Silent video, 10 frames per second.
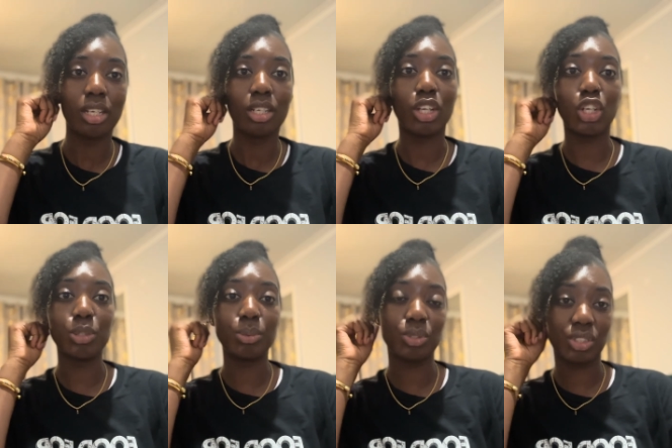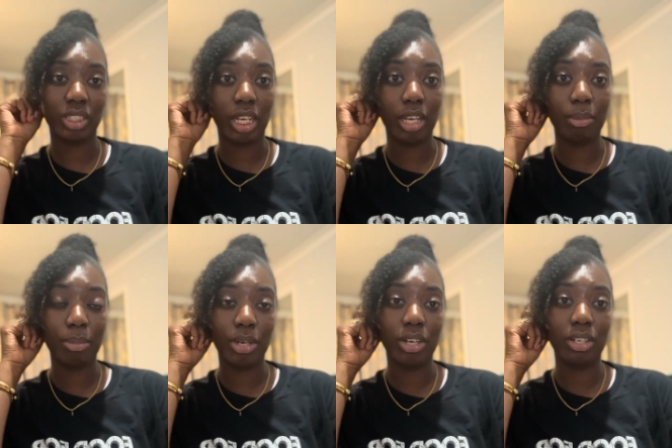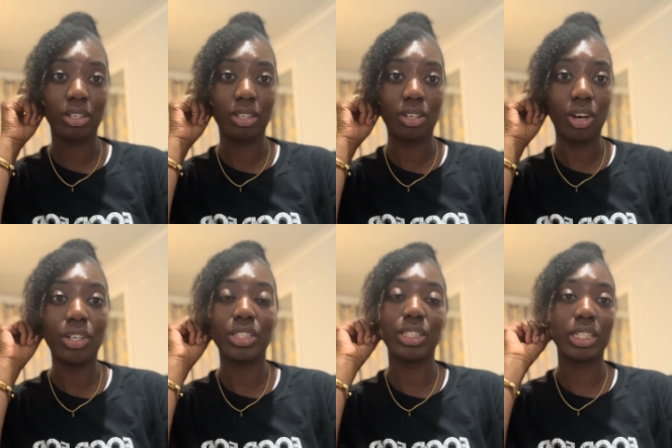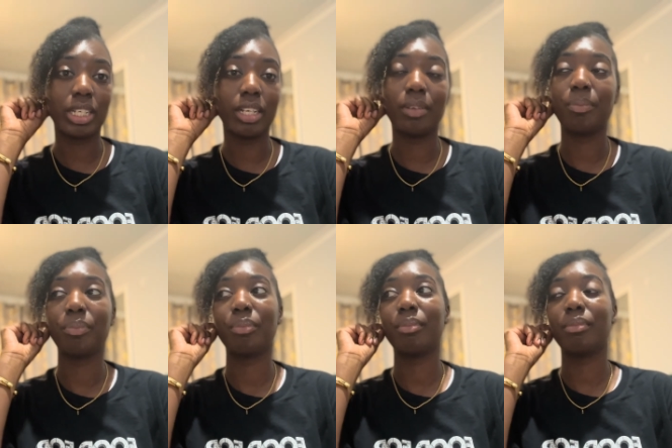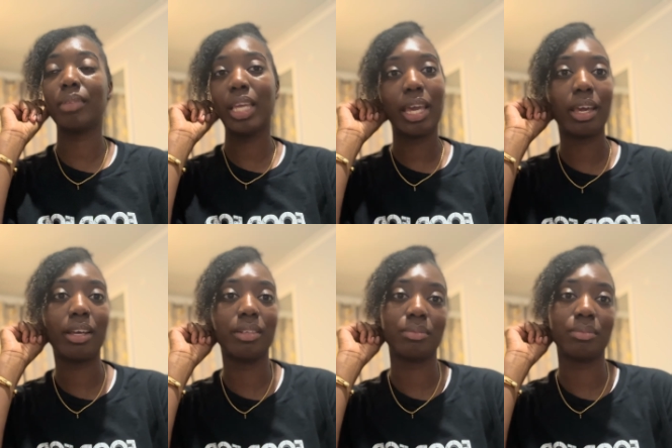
global just yet, but honestly, yeah.